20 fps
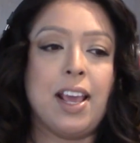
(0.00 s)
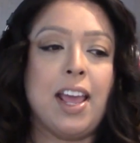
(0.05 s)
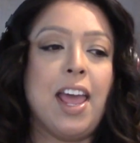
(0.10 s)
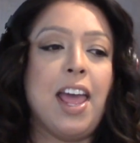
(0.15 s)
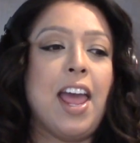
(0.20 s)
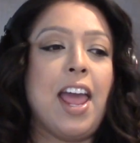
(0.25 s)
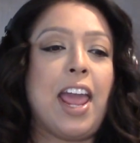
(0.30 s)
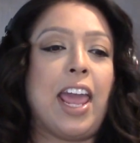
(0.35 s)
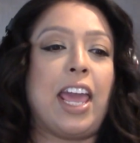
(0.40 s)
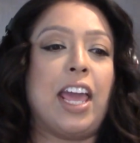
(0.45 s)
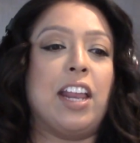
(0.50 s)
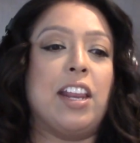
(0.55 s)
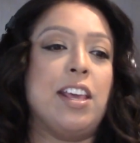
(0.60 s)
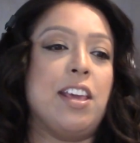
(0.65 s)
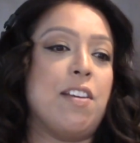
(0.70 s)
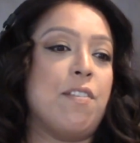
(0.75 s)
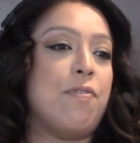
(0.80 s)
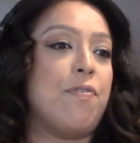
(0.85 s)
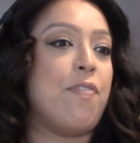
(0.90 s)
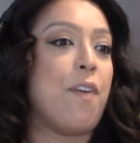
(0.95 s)
And he
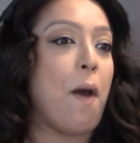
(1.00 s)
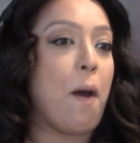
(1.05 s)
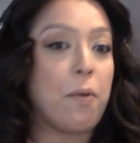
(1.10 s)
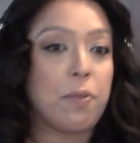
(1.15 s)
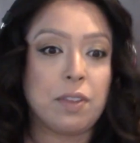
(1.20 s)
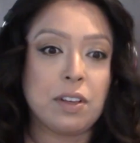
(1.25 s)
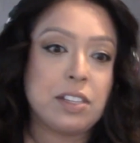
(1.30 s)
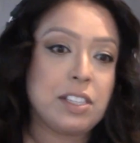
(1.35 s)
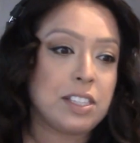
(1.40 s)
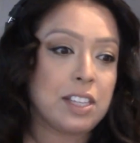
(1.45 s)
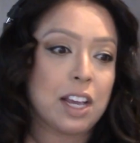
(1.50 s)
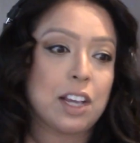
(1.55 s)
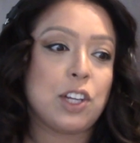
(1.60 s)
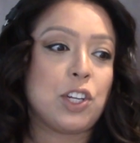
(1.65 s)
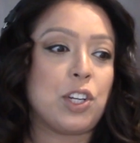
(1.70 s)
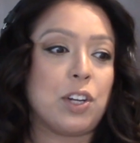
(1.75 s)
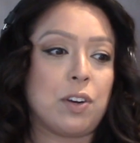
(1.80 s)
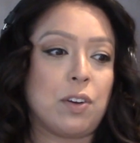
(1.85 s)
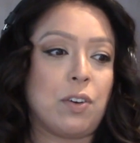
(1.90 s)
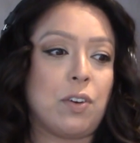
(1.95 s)
found this
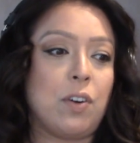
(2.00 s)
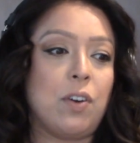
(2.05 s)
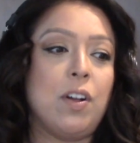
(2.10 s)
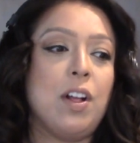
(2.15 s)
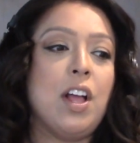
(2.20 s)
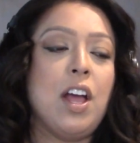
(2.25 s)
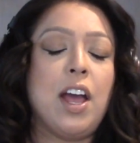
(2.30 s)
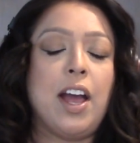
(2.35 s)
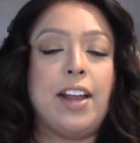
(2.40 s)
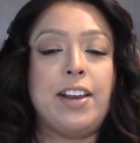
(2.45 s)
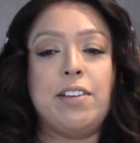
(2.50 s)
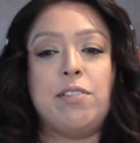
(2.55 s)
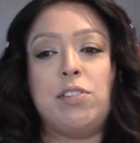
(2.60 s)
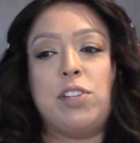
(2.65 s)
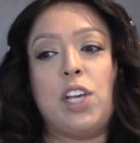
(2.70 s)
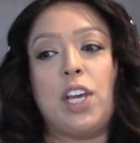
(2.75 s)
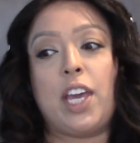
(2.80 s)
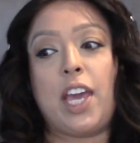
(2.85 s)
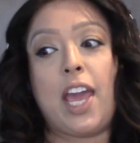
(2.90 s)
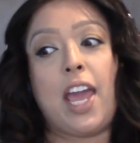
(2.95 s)
sectional and he was
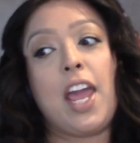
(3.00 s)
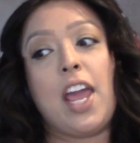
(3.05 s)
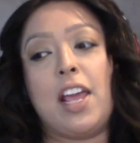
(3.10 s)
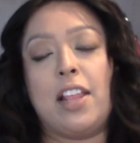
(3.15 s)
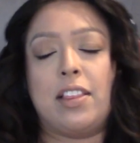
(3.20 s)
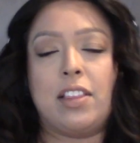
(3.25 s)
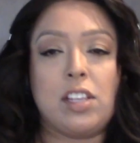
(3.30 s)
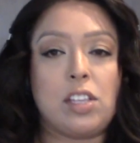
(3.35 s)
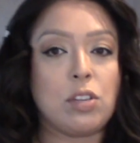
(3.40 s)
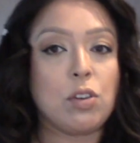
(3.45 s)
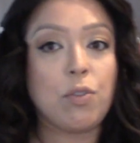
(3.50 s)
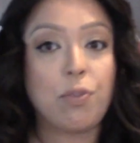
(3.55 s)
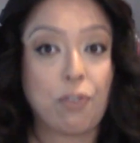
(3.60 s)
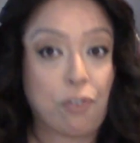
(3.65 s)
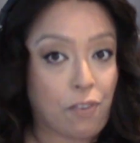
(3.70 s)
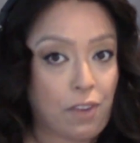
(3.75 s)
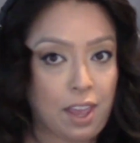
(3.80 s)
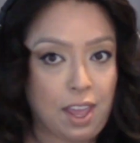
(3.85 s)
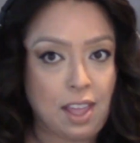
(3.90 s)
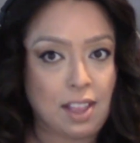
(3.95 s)
like, hey, this will
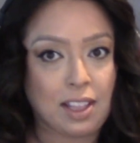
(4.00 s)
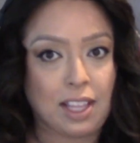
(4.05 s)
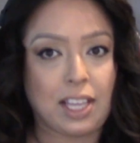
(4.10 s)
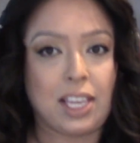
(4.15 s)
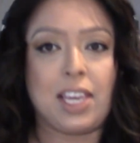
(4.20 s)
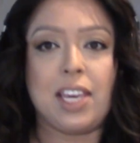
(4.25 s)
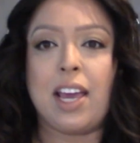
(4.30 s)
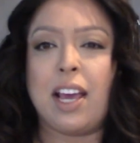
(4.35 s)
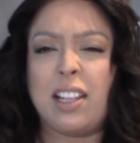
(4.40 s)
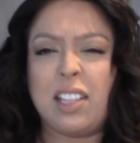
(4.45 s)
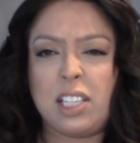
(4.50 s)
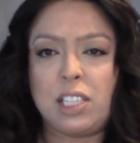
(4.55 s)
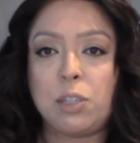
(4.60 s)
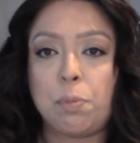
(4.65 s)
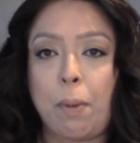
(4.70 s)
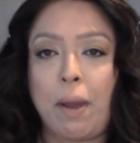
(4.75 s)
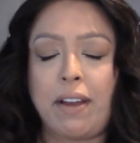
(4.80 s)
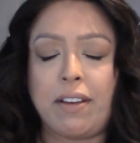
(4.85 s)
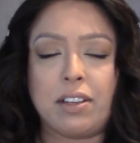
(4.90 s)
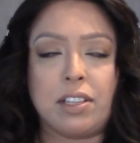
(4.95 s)
fit. Like he had the
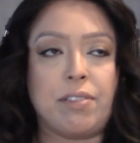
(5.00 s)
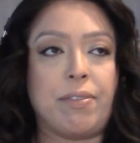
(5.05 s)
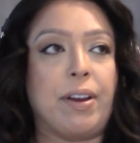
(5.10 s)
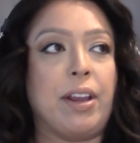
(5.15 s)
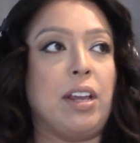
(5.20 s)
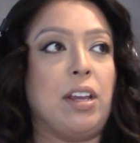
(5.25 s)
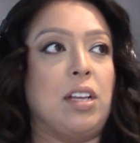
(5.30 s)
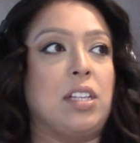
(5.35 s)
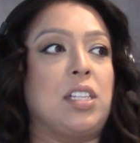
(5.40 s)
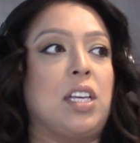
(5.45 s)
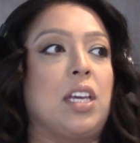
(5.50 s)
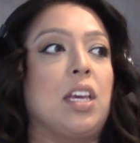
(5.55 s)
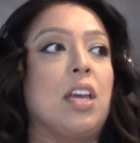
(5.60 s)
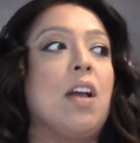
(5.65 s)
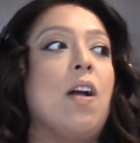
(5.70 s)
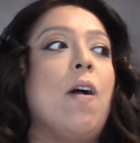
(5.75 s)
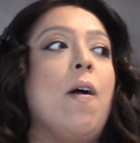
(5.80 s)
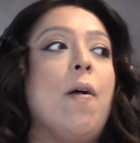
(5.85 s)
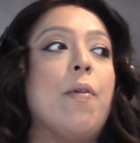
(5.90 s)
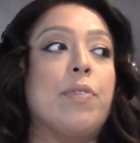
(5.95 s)
specs, right? He's like,
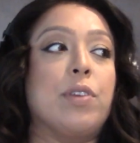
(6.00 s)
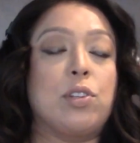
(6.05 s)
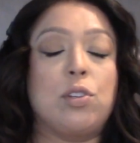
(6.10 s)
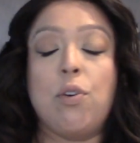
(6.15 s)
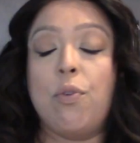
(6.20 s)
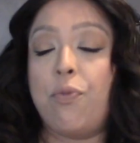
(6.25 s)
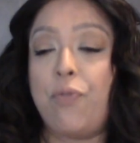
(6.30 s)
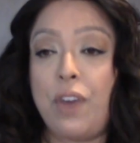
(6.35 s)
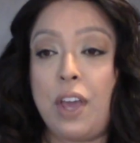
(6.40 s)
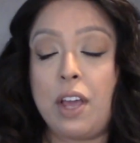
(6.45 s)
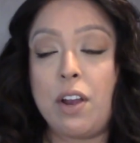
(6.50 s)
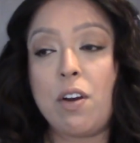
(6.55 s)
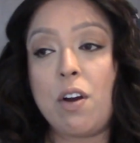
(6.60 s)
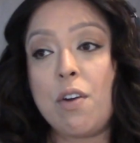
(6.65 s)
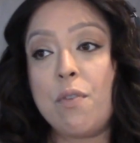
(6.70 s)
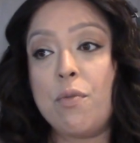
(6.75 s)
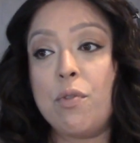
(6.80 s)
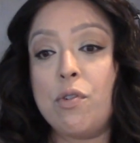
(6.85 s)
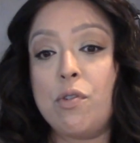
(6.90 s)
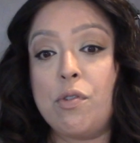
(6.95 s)
this will fit in our
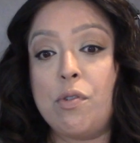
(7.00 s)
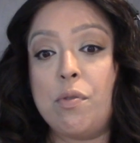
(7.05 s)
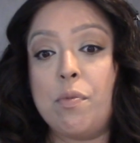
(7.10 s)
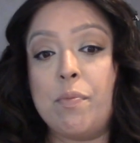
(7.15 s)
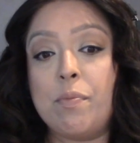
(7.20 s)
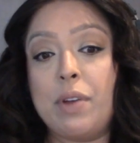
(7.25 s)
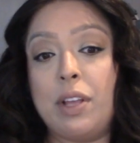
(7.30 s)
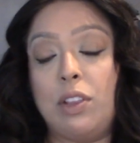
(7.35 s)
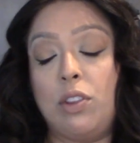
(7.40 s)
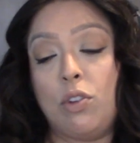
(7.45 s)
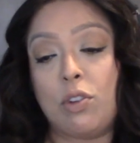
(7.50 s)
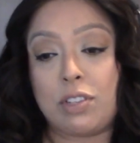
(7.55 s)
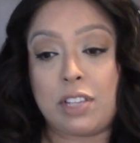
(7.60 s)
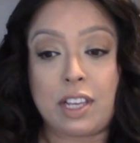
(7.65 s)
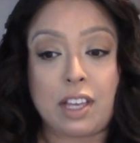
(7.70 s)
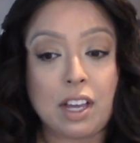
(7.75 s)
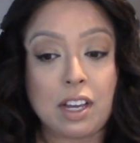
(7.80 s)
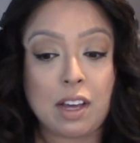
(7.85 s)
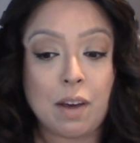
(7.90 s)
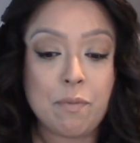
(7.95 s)
room. It looks like a
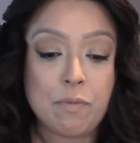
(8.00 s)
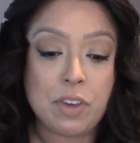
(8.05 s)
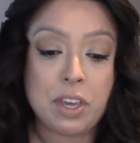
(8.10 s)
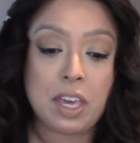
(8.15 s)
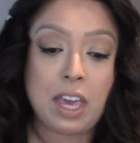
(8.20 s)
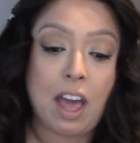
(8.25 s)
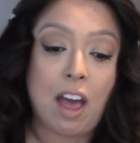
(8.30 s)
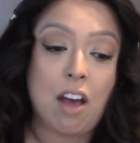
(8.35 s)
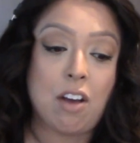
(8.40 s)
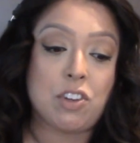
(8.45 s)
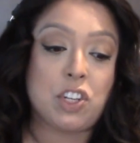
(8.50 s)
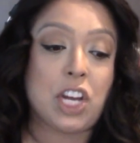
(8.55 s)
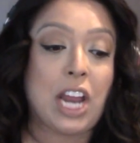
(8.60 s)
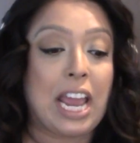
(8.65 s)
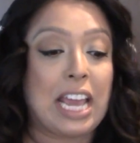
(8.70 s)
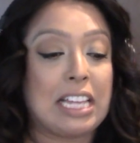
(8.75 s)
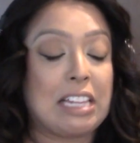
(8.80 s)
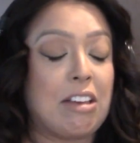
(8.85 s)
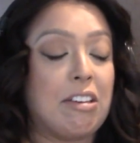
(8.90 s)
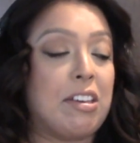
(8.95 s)
comfy couch. I
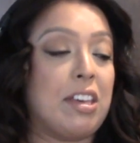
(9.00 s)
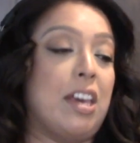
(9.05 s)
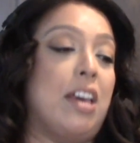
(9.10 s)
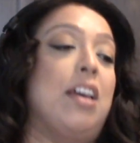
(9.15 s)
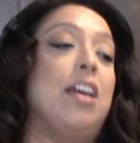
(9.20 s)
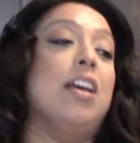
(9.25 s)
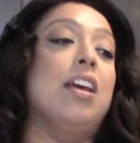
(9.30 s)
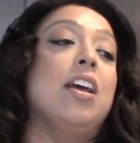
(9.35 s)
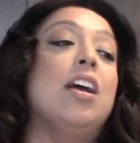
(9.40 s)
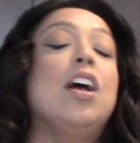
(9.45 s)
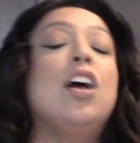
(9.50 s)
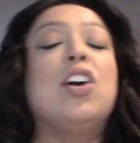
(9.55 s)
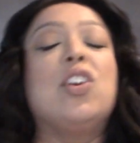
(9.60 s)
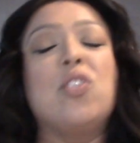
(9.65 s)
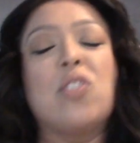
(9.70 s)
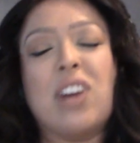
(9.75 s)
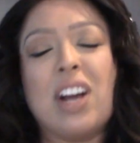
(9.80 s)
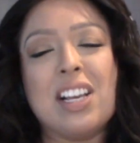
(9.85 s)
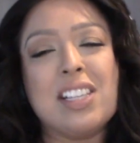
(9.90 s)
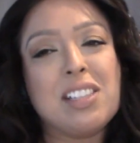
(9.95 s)
like it. You
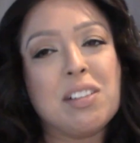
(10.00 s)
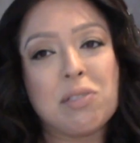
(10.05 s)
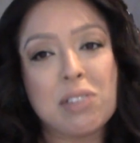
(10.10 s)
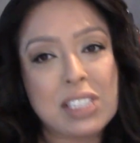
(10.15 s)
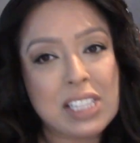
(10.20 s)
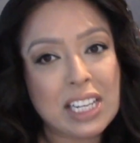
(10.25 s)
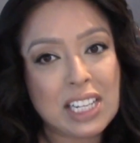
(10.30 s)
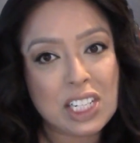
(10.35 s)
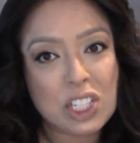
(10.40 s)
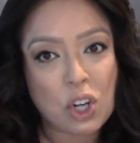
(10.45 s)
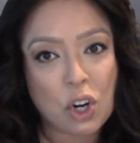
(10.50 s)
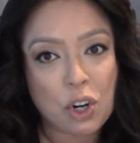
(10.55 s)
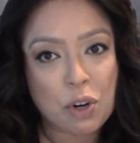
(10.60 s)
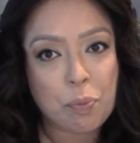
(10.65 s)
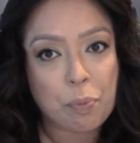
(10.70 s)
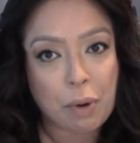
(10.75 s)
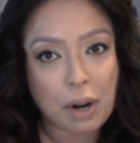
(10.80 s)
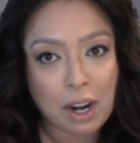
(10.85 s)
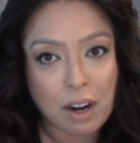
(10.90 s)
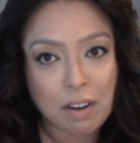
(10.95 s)
guys, it was like dark
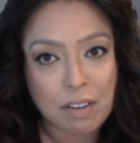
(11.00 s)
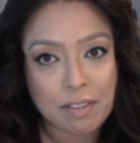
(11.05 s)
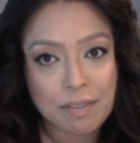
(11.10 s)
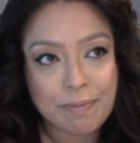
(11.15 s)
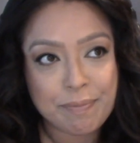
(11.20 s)
brown.